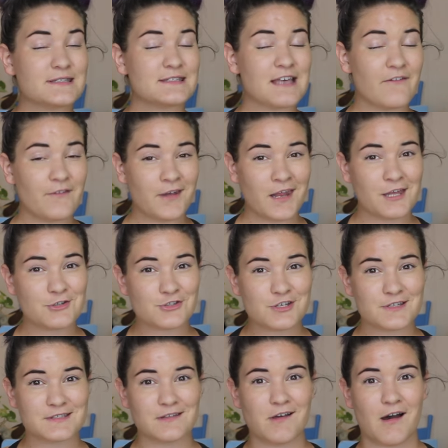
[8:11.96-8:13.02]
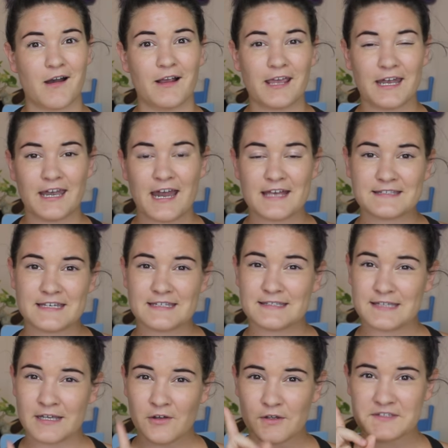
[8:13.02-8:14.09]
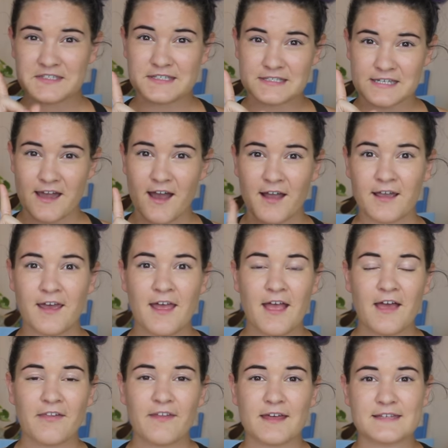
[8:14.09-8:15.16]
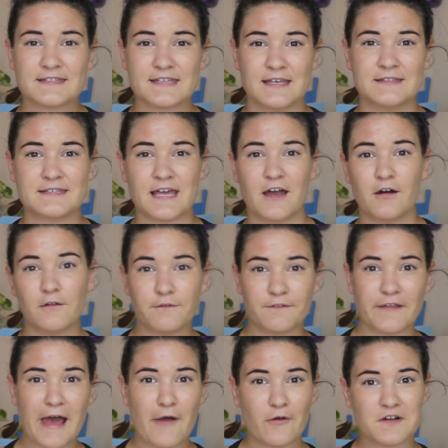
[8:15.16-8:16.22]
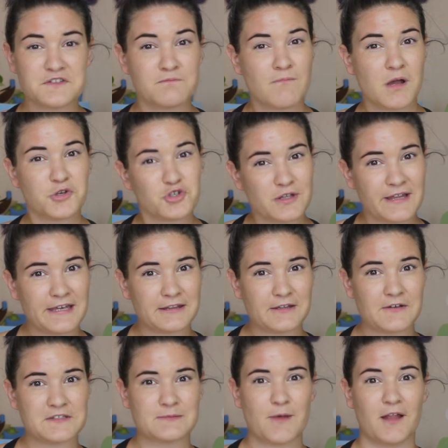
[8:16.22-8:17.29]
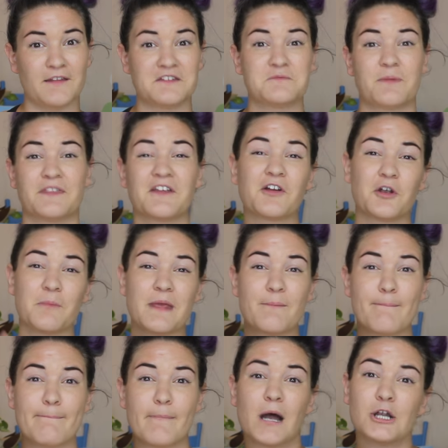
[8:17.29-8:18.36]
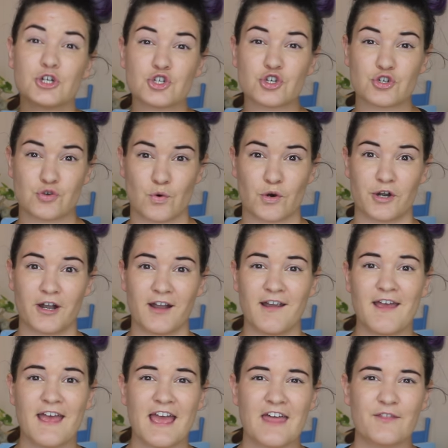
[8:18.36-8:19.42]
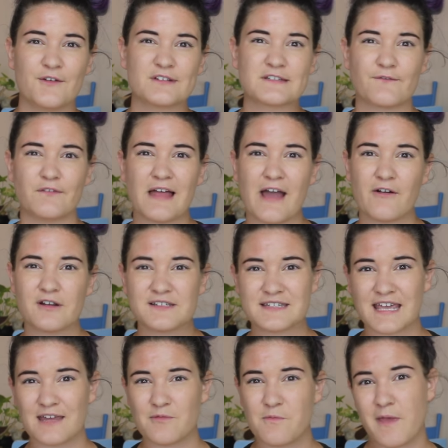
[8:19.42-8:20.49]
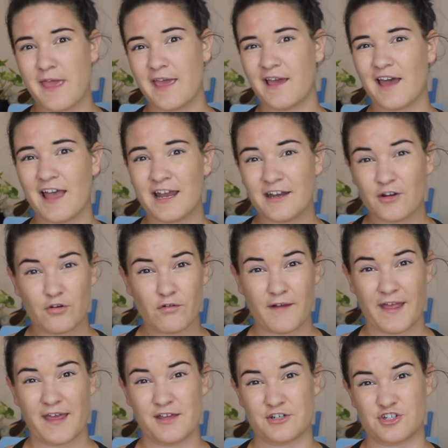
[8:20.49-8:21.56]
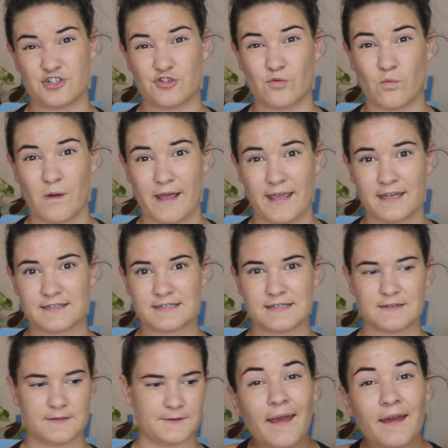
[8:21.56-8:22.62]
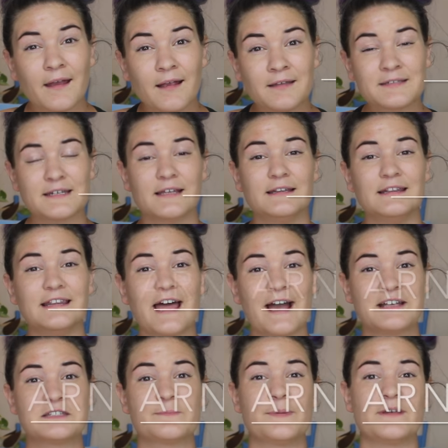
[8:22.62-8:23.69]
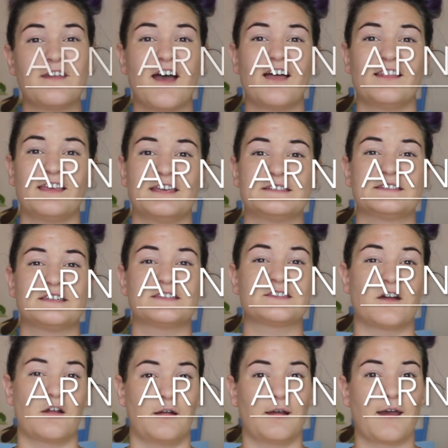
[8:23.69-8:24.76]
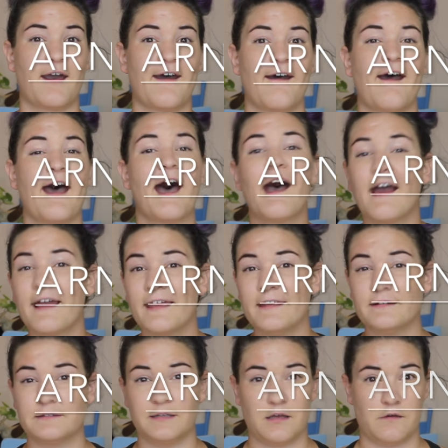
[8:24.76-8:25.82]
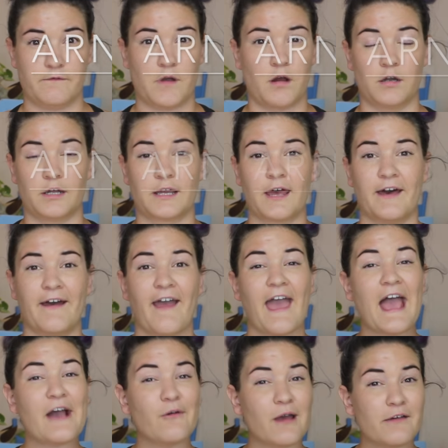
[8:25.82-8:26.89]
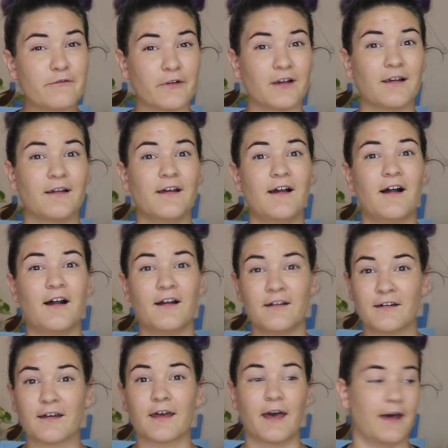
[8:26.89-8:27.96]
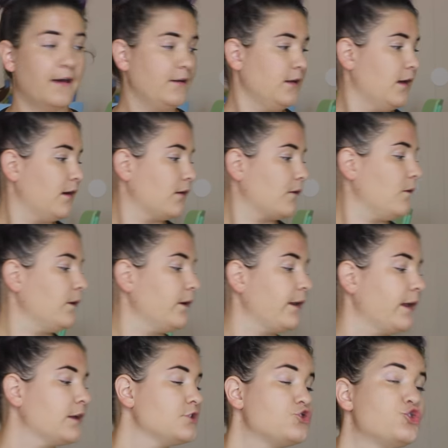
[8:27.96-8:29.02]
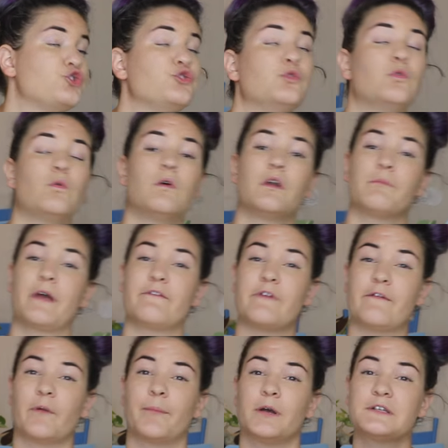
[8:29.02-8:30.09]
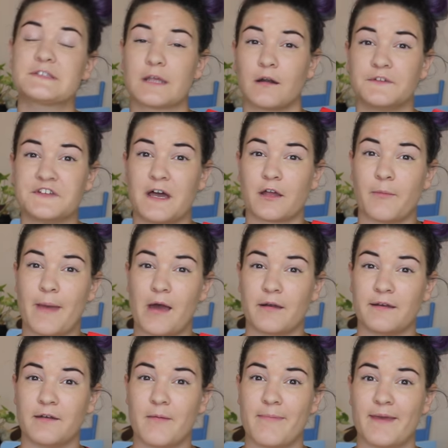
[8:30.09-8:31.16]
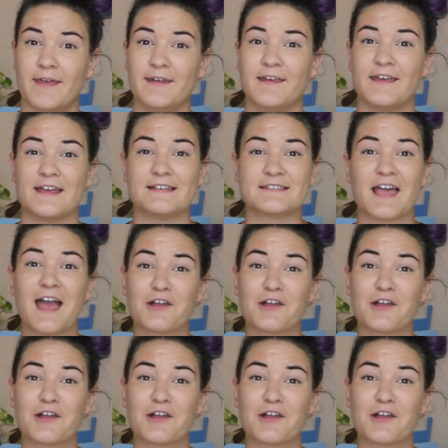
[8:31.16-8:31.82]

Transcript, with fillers: seven inches long and it has a single stalk that sends out flowers much like those mulleins, but they're gonna be much shorter. And those flowers can be kind of grayish to white. And last but not least is arnica. I love arnica. However, arnica, according to one of my favorite books that I'll talk about in a bit, is